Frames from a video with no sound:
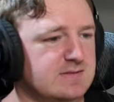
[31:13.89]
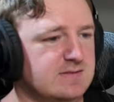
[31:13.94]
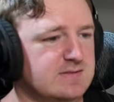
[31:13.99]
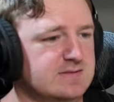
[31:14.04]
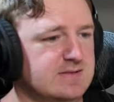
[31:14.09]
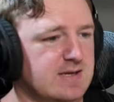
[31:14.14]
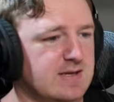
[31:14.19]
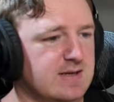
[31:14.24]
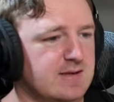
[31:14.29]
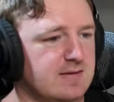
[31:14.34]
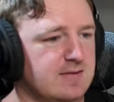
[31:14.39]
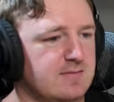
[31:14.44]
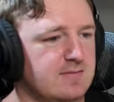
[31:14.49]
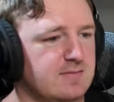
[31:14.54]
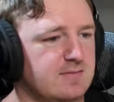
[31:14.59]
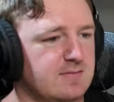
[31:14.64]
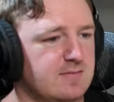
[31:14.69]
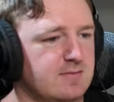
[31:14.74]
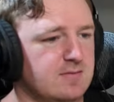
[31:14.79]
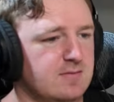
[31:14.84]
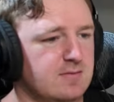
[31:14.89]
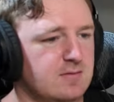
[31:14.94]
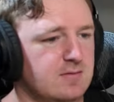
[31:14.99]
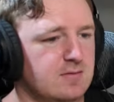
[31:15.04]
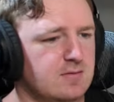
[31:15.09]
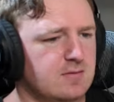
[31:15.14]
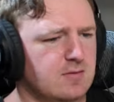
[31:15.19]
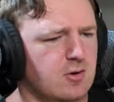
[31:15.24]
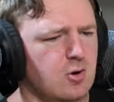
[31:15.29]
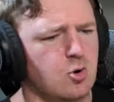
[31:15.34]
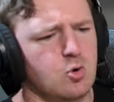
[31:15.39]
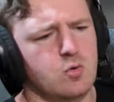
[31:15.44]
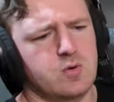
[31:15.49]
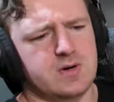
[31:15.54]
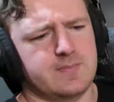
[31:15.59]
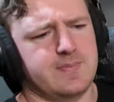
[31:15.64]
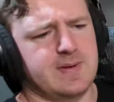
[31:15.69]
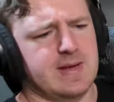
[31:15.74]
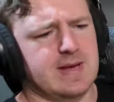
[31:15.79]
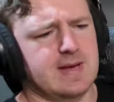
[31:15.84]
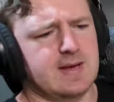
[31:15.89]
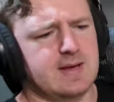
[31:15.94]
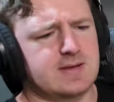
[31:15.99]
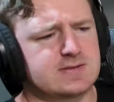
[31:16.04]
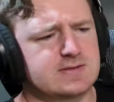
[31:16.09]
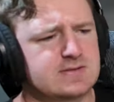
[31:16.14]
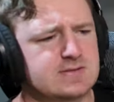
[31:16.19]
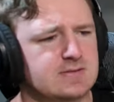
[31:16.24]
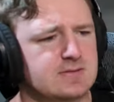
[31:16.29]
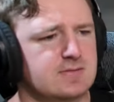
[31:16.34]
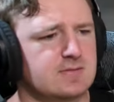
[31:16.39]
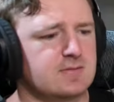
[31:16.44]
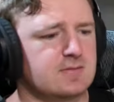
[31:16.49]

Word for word: his eye. Oh, what a pass.